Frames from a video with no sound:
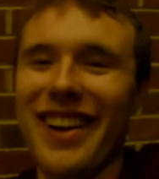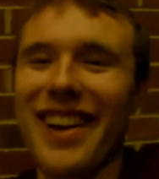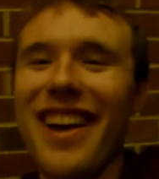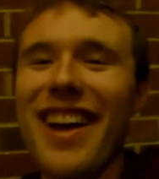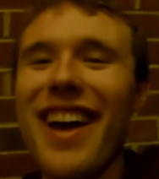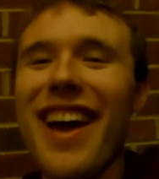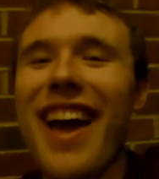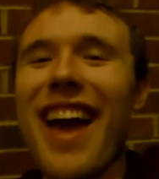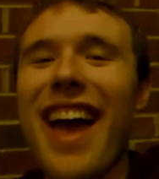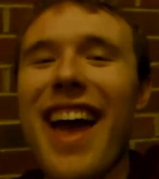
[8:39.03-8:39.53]

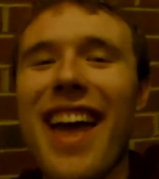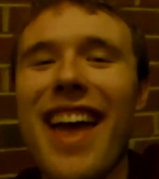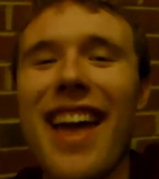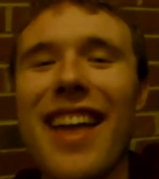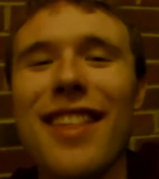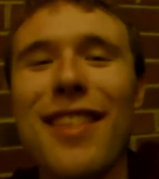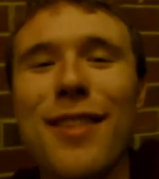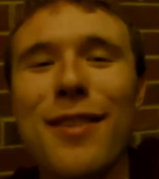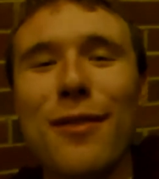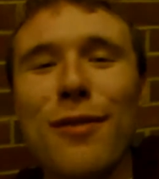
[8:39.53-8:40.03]

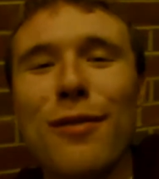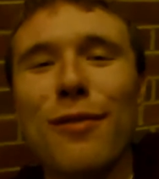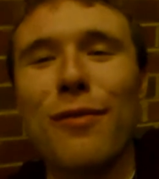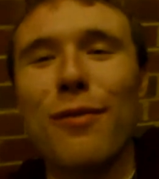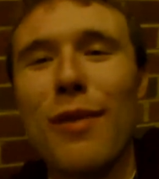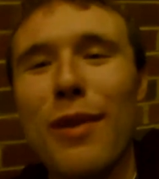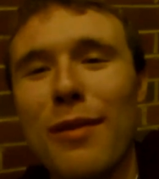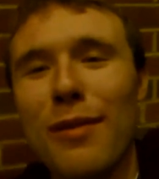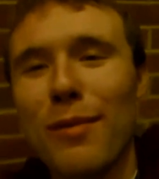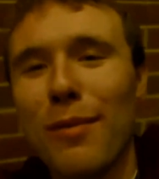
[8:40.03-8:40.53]

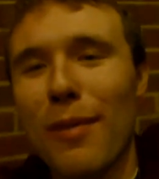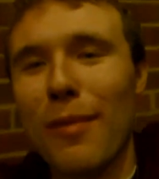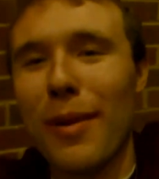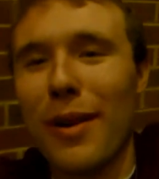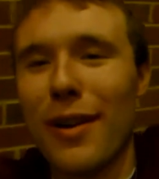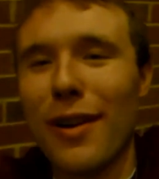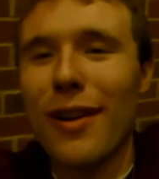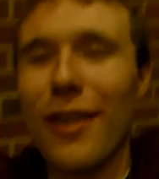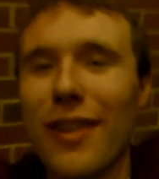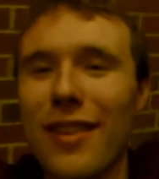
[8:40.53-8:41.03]
And what
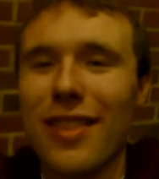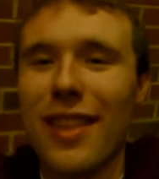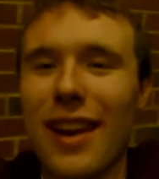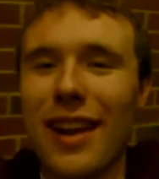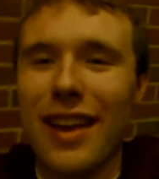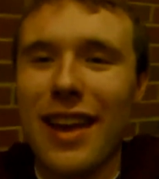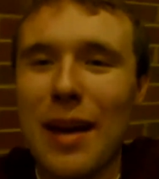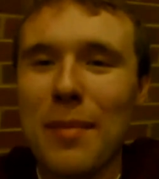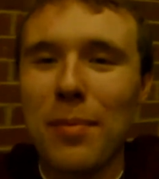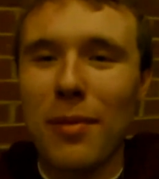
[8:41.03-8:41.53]
we'd heard is that
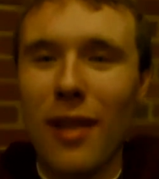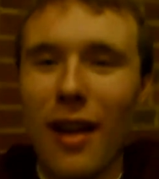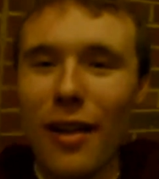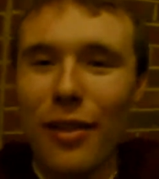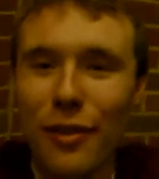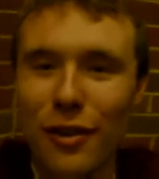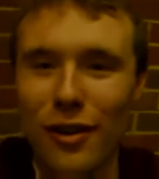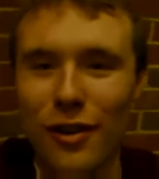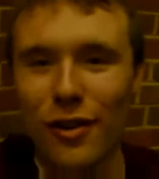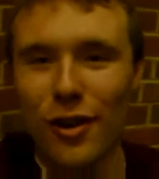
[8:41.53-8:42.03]
a couple
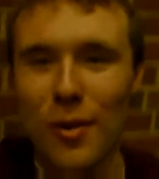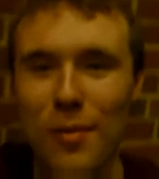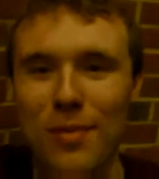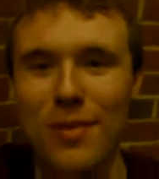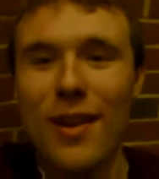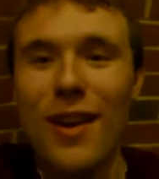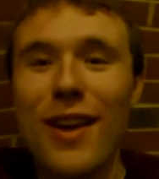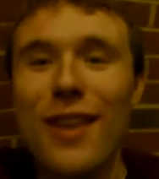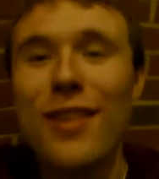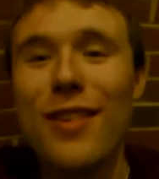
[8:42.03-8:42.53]
other
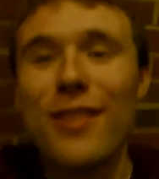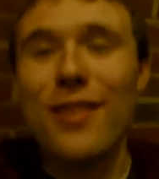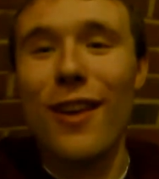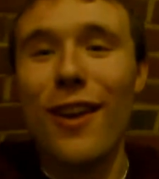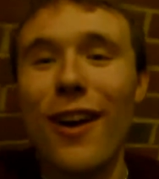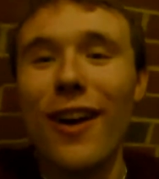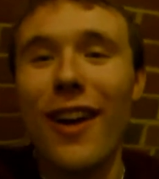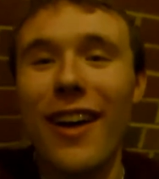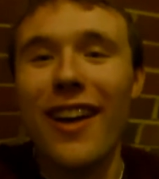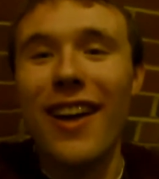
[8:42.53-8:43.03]
groups
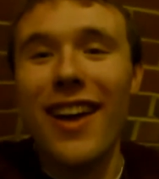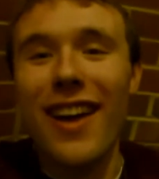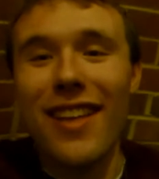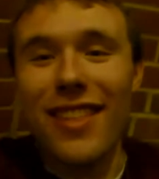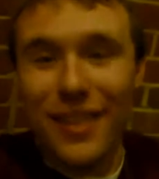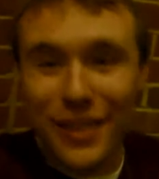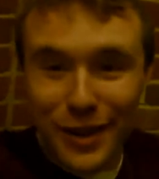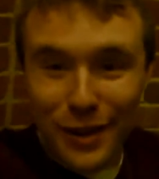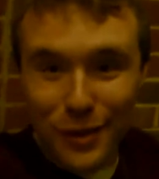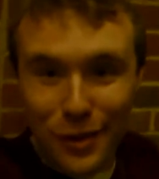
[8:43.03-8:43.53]
saw
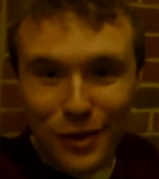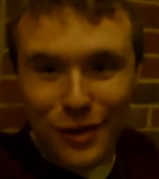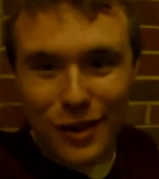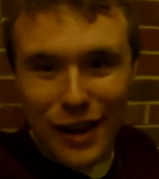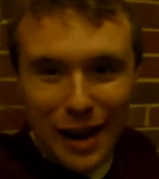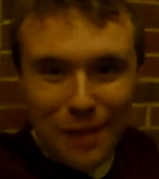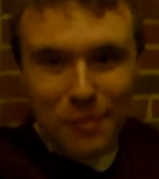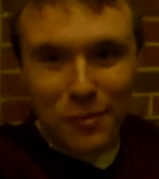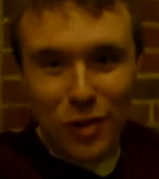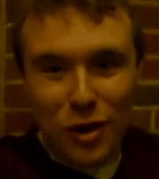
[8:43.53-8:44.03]
the Notre
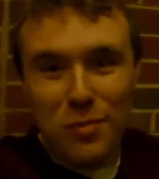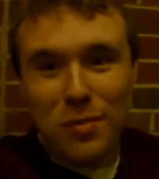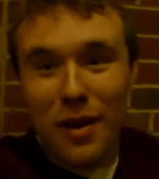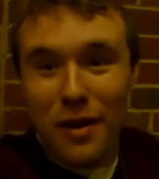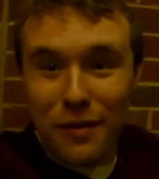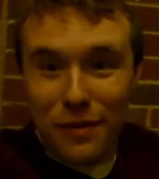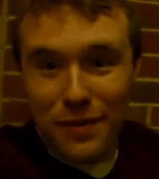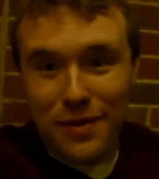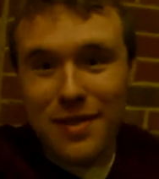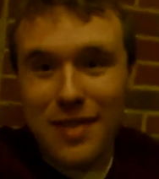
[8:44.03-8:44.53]
Dame group
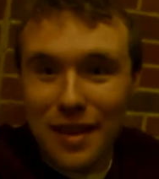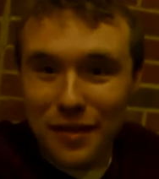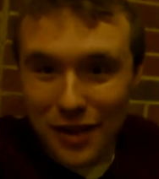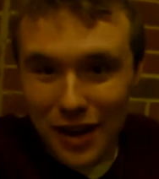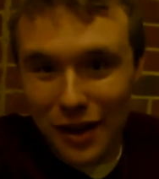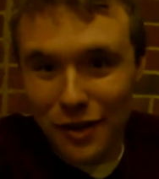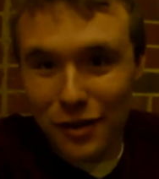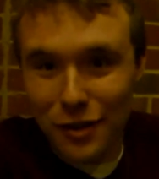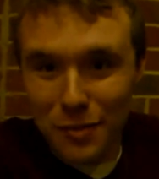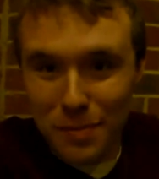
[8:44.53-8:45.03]
of
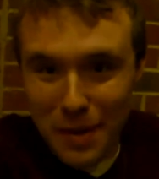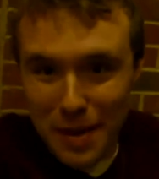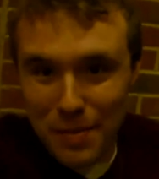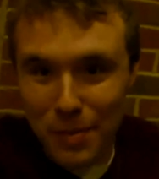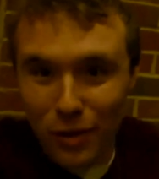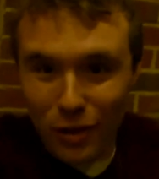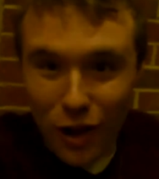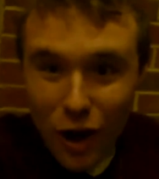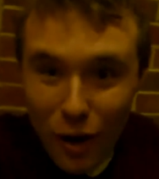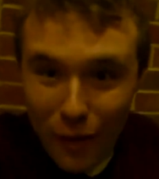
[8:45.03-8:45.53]
700
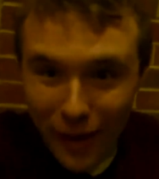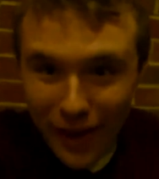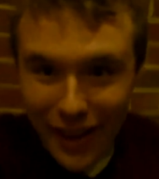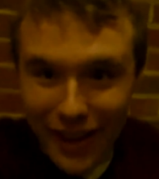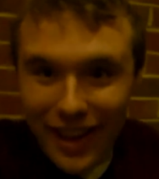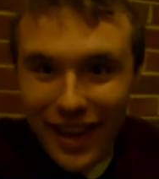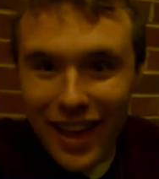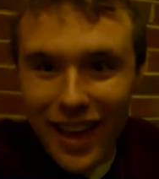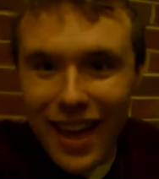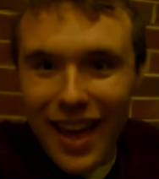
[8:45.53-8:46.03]
people
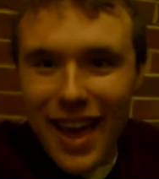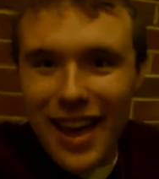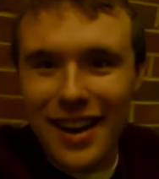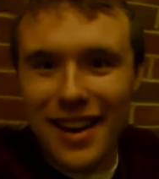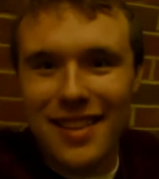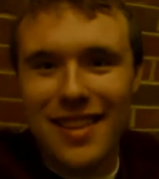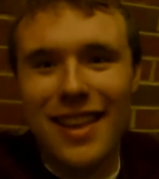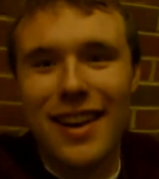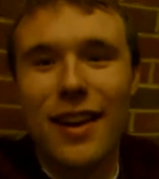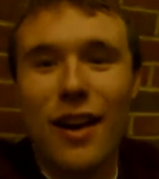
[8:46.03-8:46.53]
going
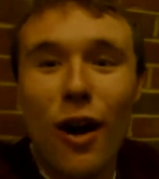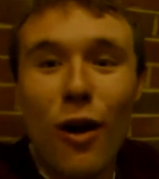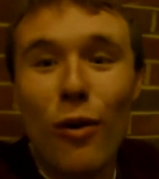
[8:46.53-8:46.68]
and decided,